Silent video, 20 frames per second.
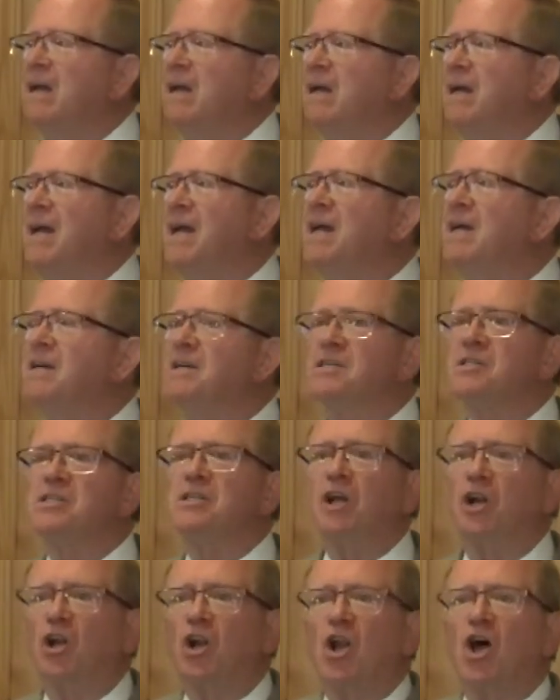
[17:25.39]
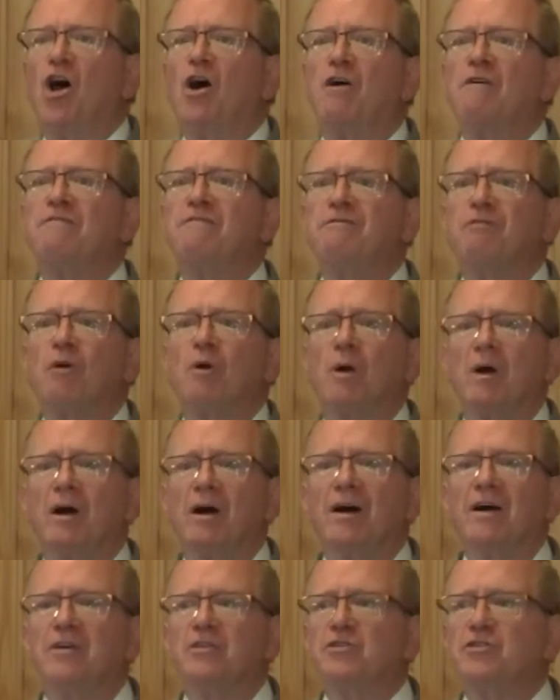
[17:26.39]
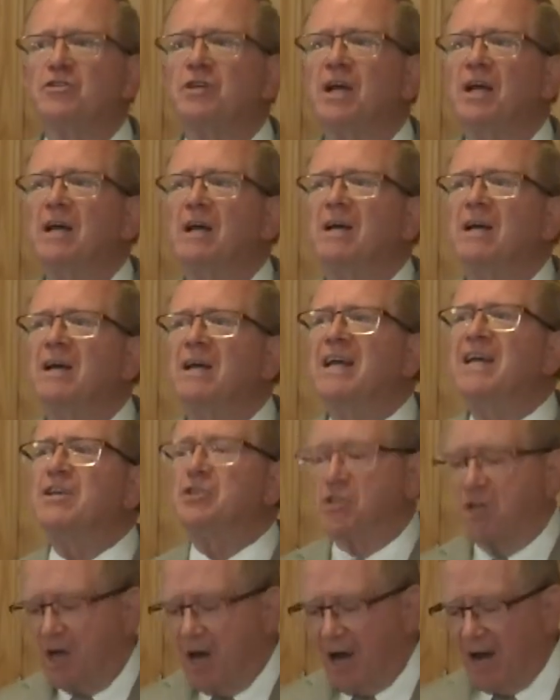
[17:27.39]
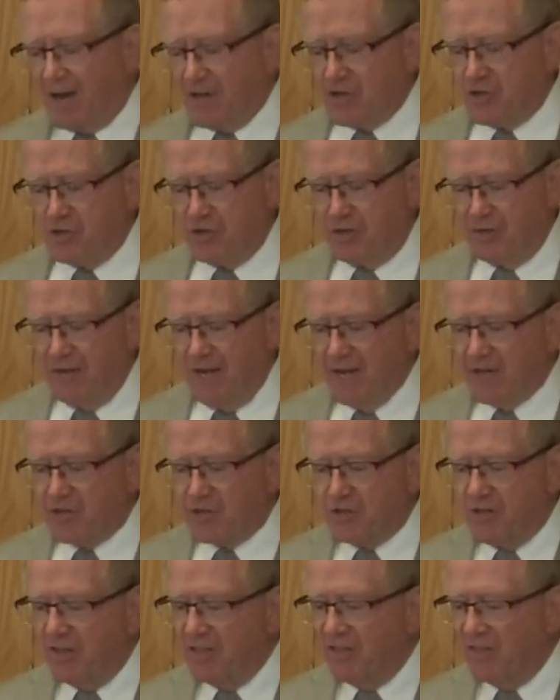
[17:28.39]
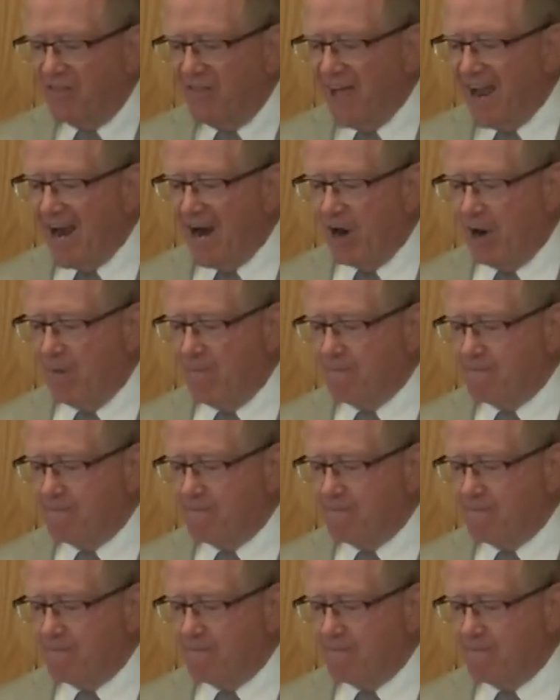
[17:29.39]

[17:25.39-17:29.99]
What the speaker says: His love for us is constant. It's there.